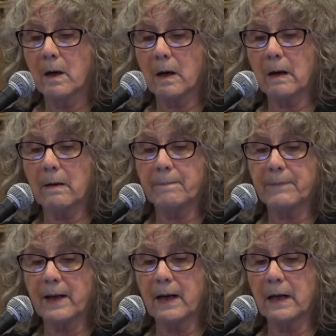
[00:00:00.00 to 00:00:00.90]

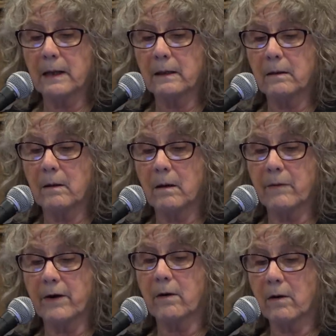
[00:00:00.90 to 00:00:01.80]
Um, and
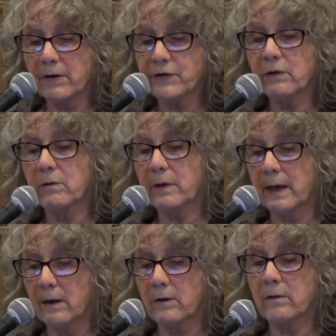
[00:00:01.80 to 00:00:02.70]
they're also
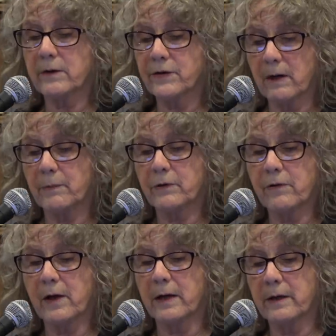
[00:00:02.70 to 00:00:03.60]
counterexample to
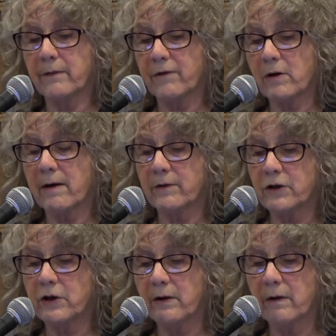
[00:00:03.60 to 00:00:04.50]
the idea if you
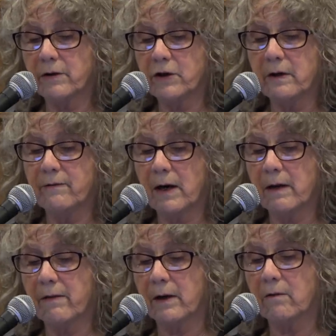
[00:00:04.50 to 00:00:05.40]
haven't achieved
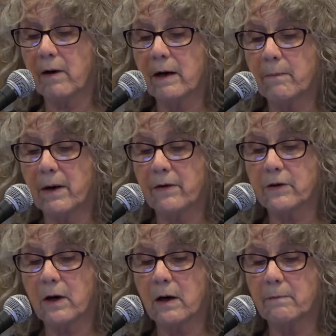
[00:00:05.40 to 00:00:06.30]
anything great by the
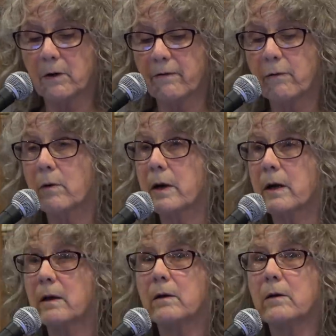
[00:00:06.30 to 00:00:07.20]
time you're
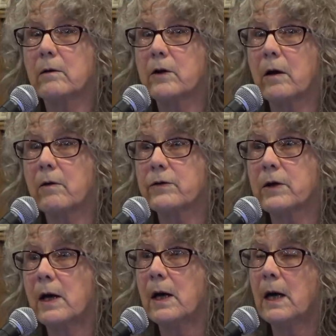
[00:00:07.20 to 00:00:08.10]
40, you're toast.
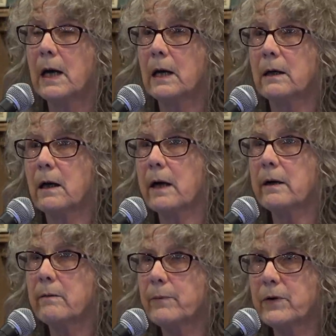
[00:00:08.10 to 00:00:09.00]
And
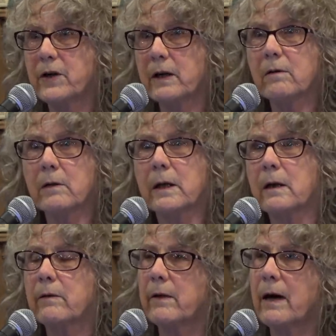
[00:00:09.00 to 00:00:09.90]
I
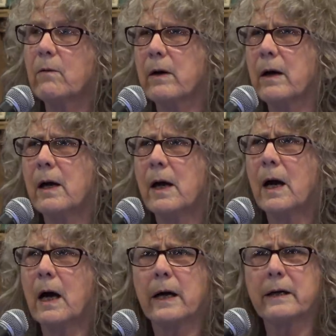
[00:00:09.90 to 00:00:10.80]
particularly, that one,
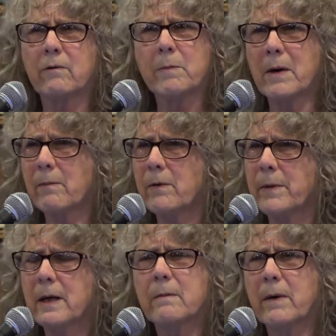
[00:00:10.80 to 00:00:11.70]
I can remember
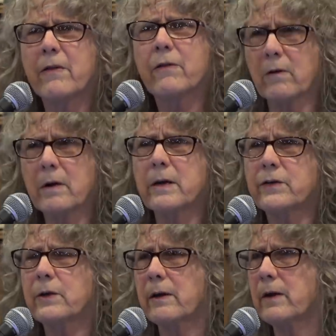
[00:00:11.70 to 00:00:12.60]
being in my
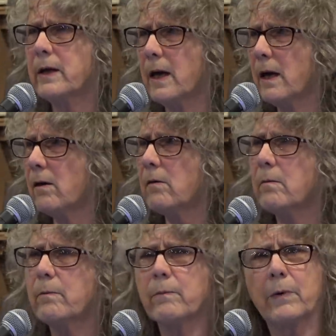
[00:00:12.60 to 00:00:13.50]
30s and the
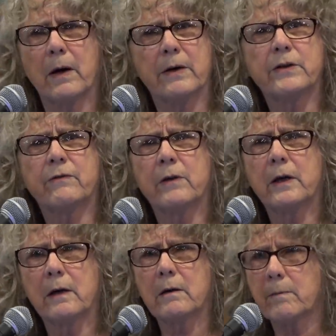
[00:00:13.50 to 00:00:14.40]
Yale Prize for
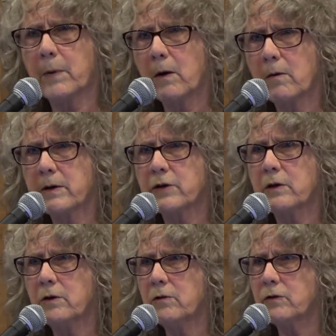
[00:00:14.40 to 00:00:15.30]
Younger Poets
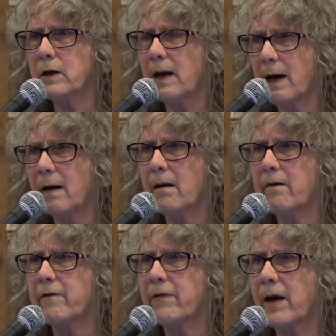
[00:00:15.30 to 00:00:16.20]
used to
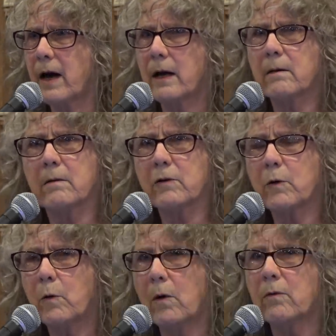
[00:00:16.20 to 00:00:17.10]
have that
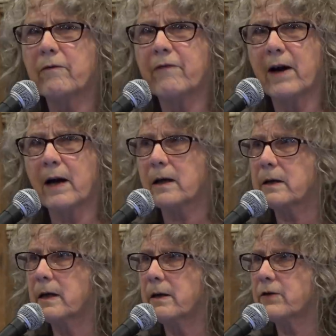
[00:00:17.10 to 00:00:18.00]
quote
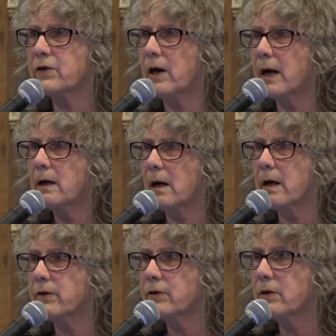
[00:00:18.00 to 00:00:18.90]
fact in its
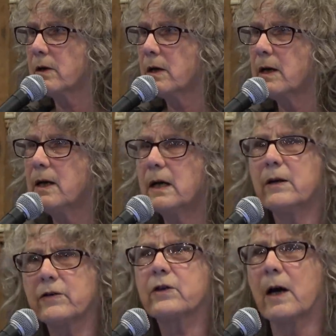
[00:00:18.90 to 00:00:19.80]
guidelines, in
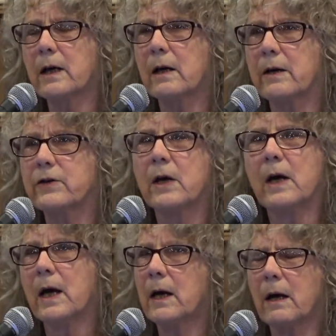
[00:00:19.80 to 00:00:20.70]
its guidelines.
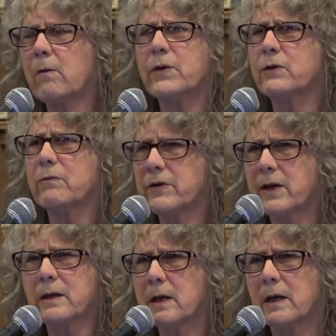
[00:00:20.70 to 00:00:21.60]
And I always
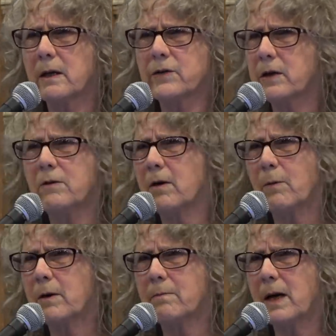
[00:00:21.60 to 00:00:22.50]
resented it because I knew I
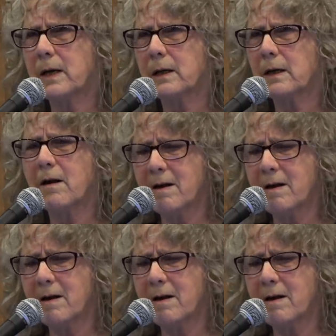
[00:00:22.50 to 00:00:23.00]
wouldn't make it.